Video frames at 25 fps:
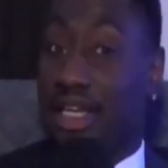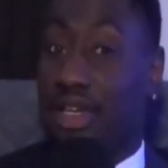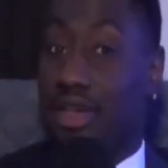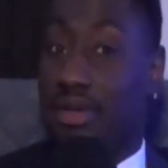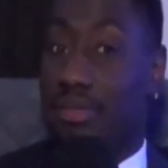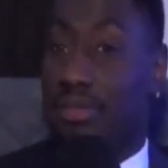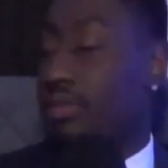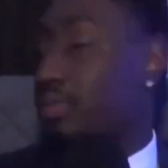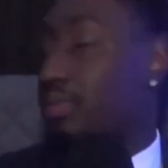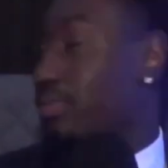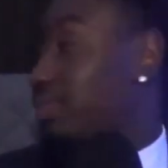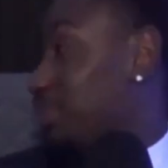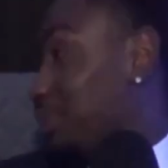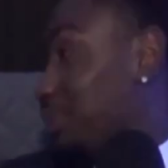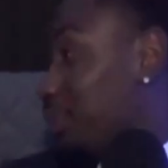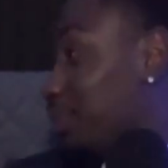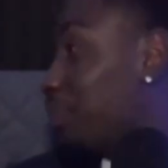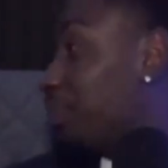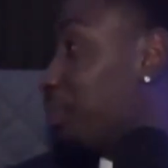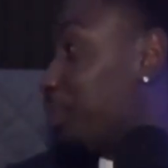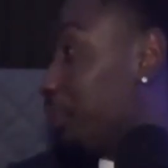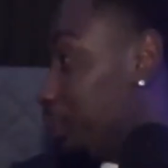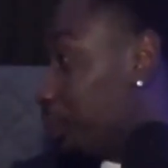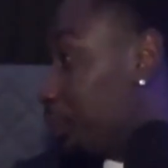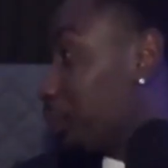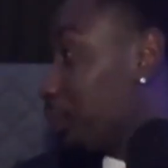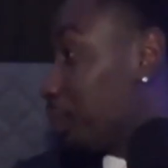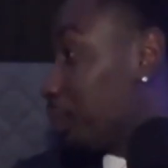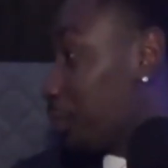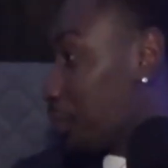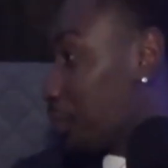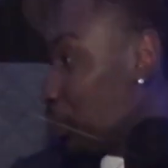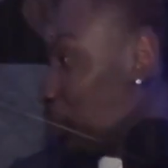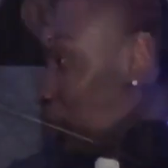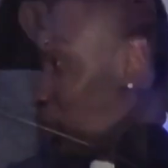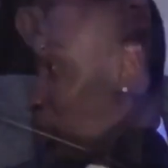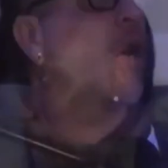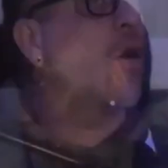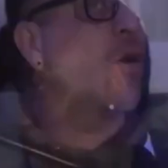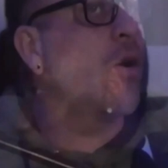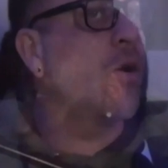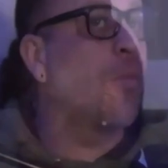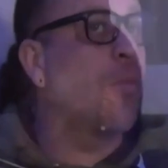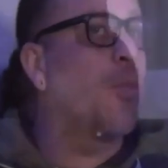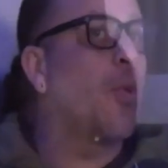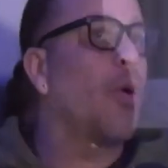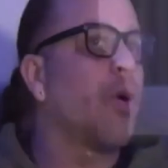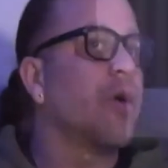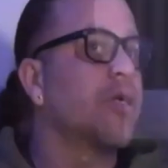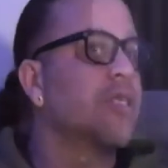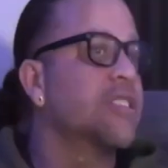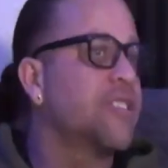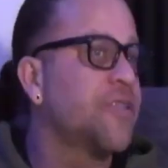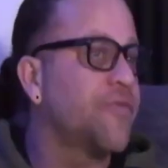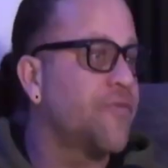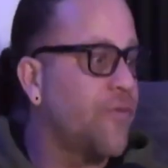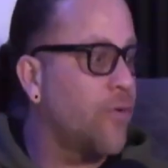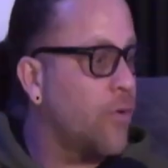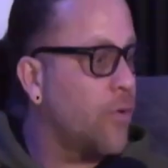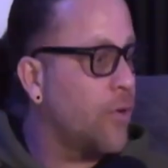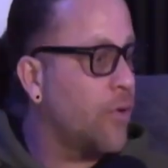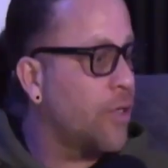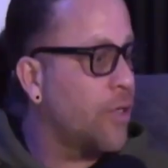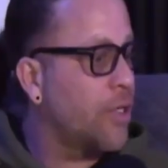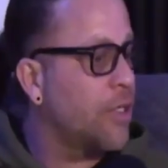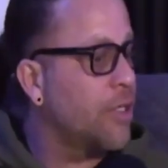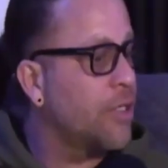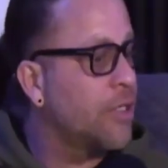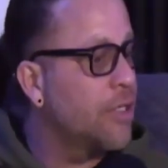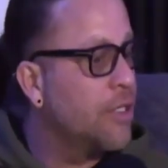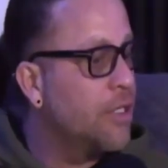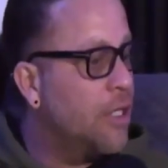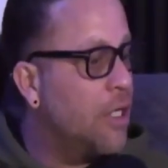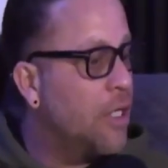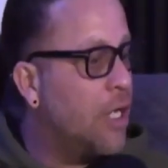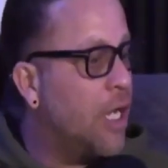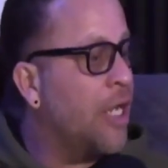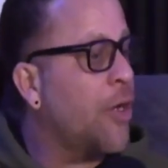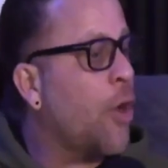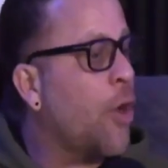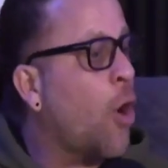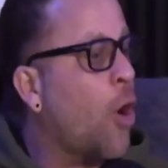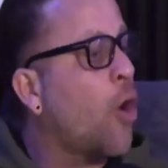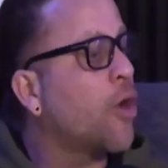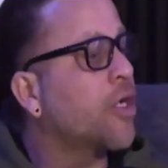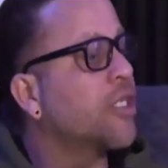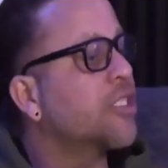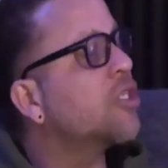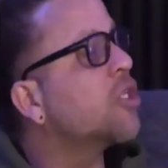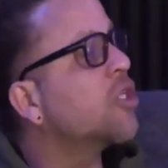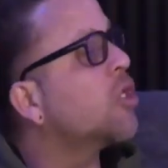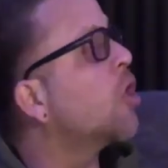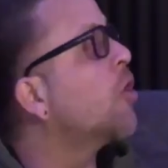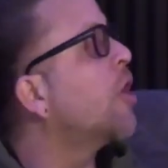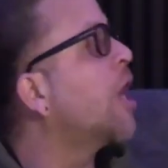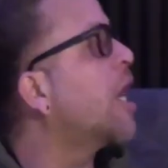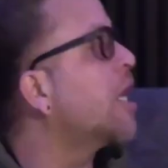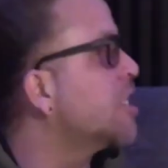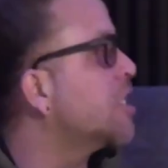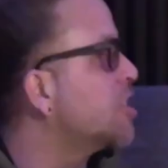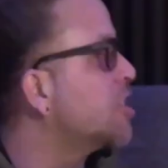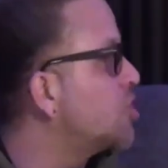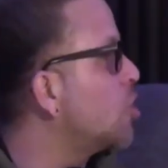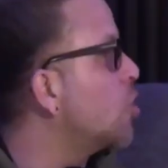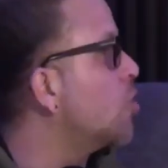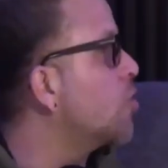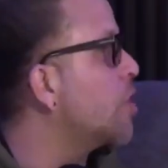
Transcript: So I said that this, like, how important is it for an artist to learn how to show that?